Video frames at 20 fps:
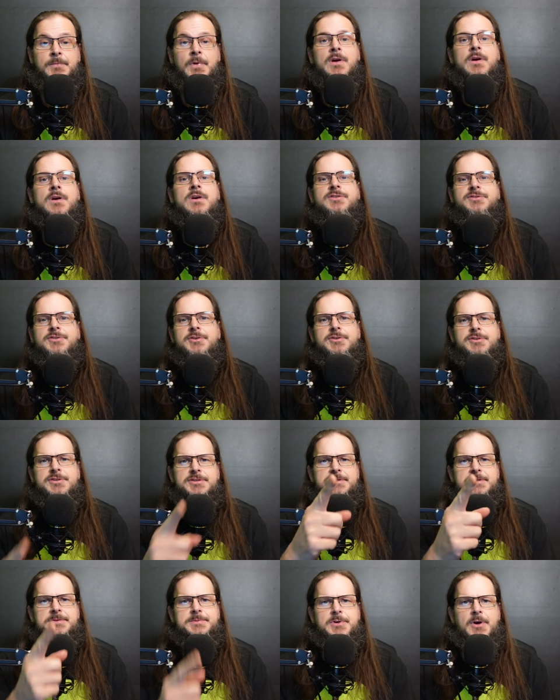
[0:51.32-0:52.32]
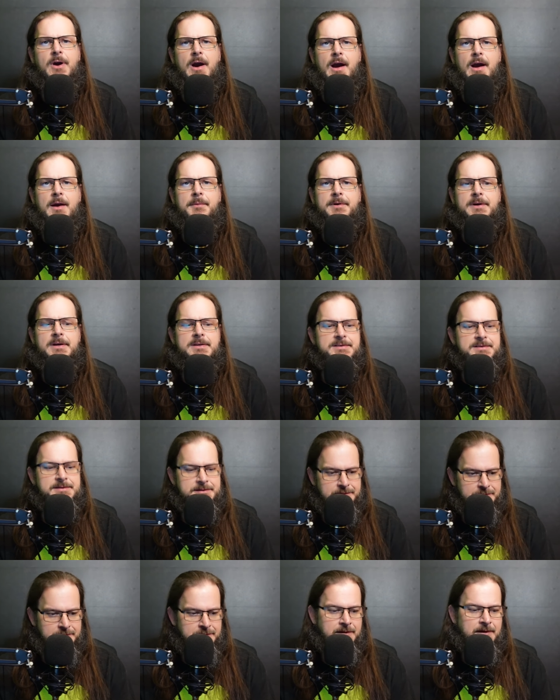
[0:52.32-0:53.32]
So you should subscribe, because
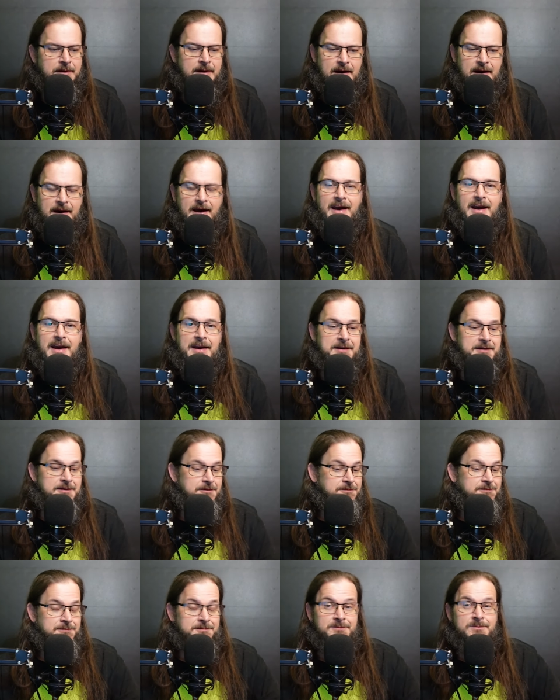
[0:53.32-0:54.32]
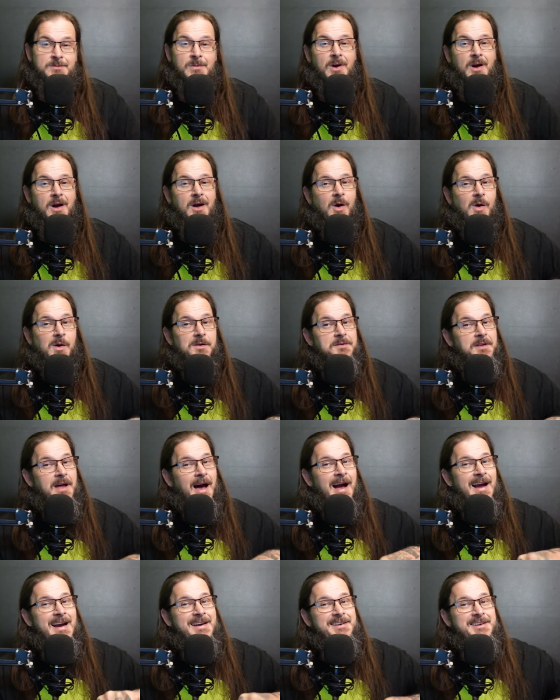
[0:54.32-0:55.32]
in
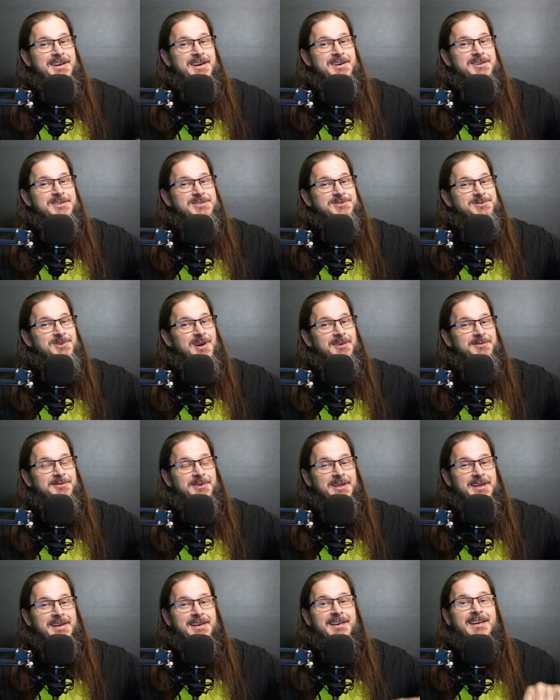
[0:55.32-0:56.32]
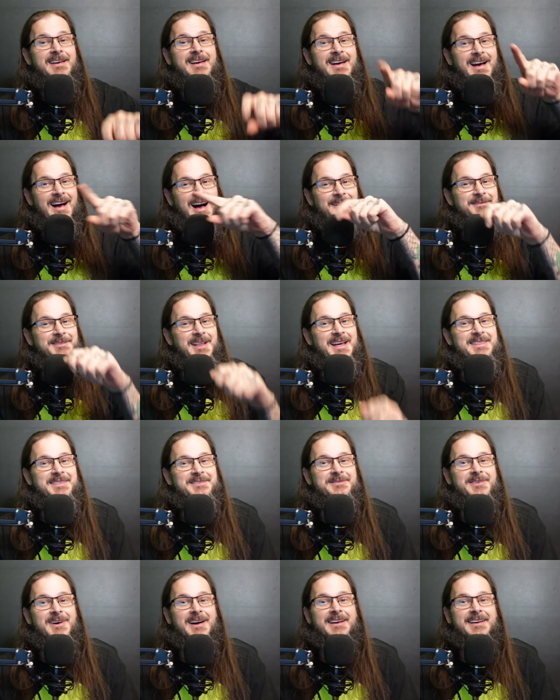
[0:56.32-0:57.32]
9 years, roughly, I'm letting the
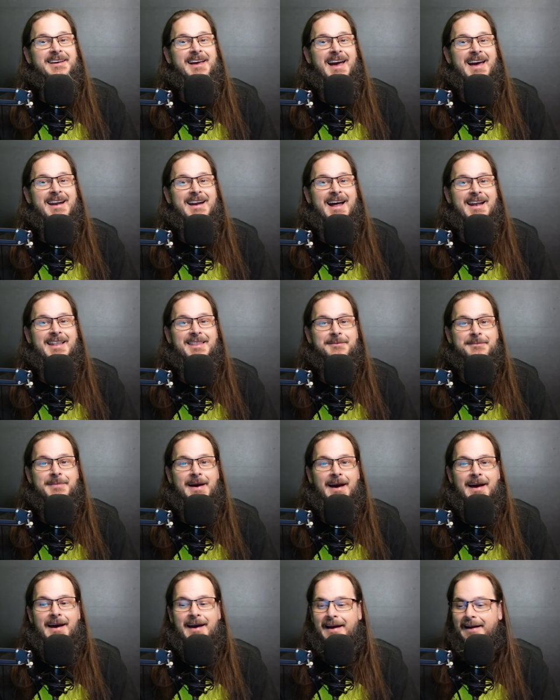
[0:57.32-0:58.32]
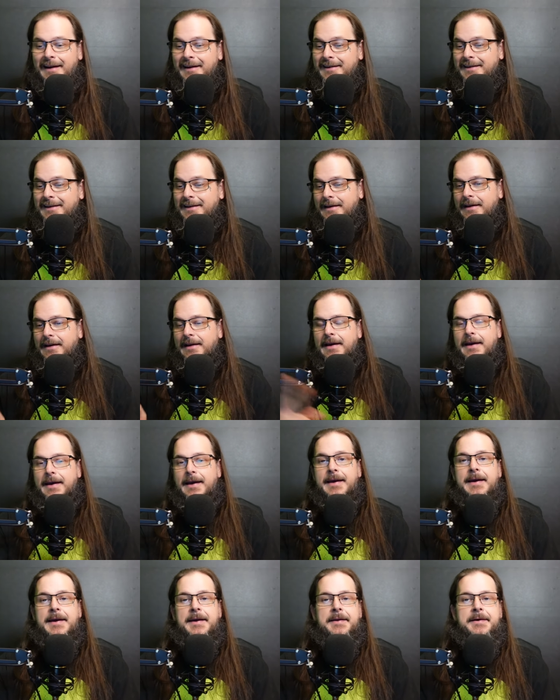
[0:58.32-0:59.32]
fucking cat out of the bag.
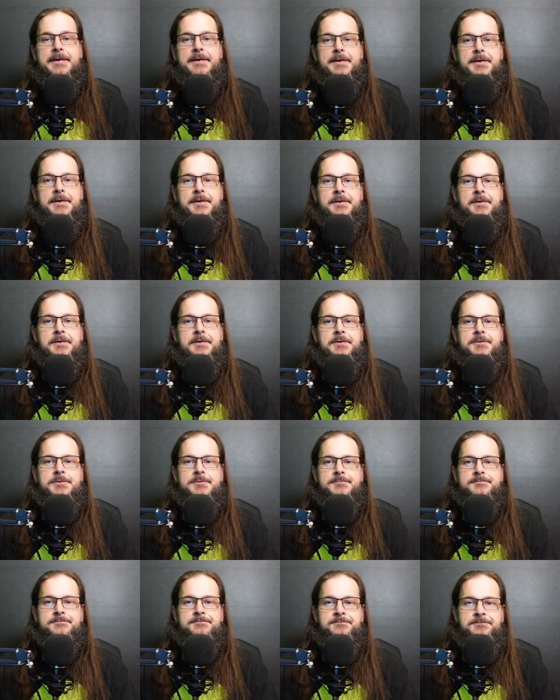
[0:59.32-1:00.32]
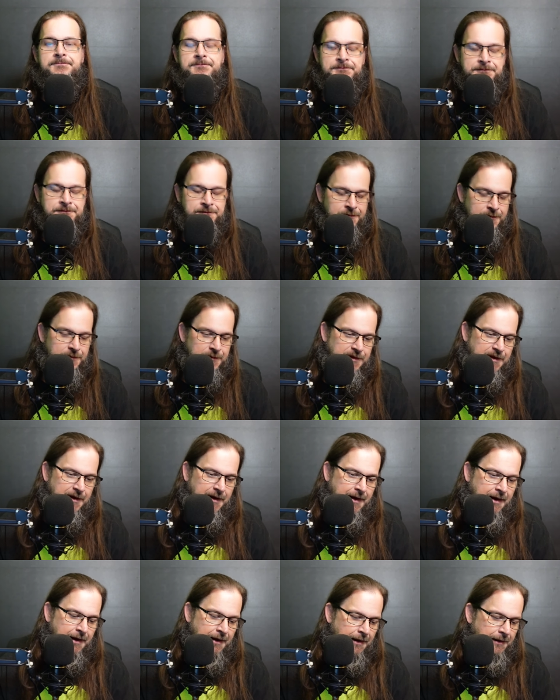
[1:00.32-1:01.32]
Anywho,
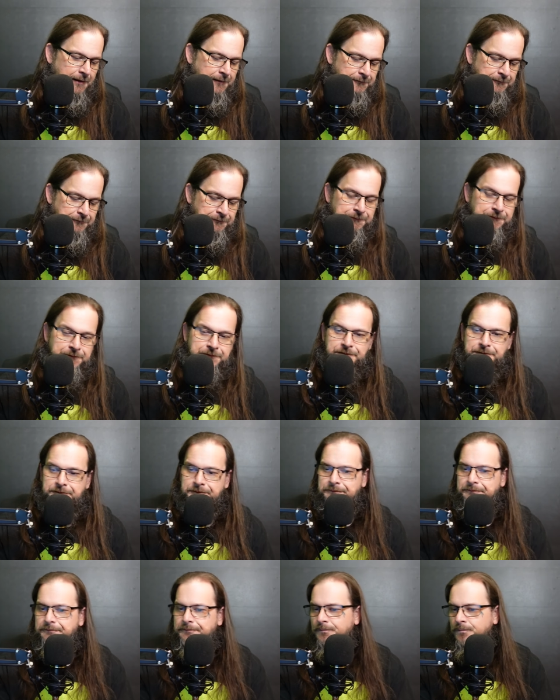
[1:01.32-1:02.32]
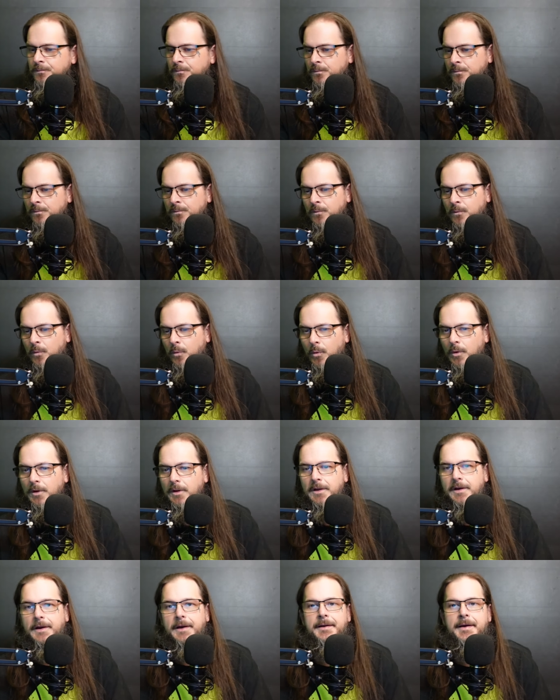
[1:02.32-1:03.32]
today, we're
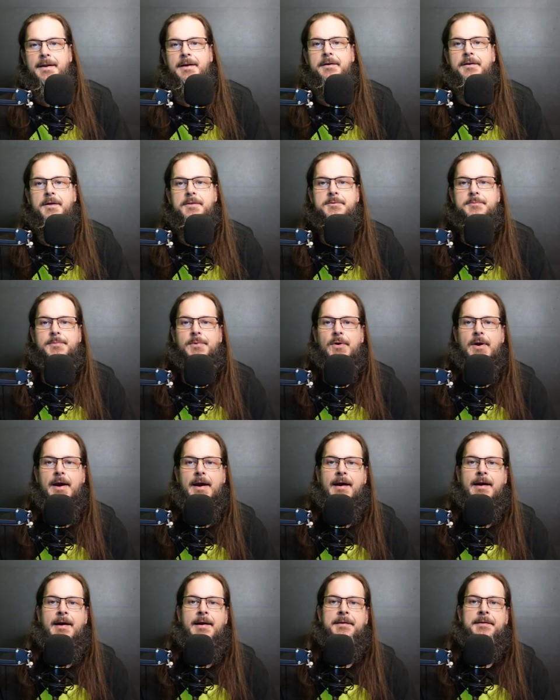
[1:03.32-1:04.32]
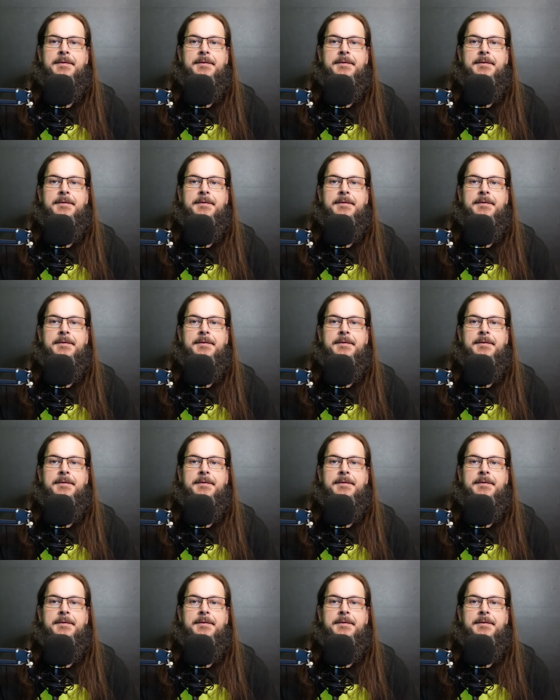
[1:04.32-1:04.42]
looking at another Brad.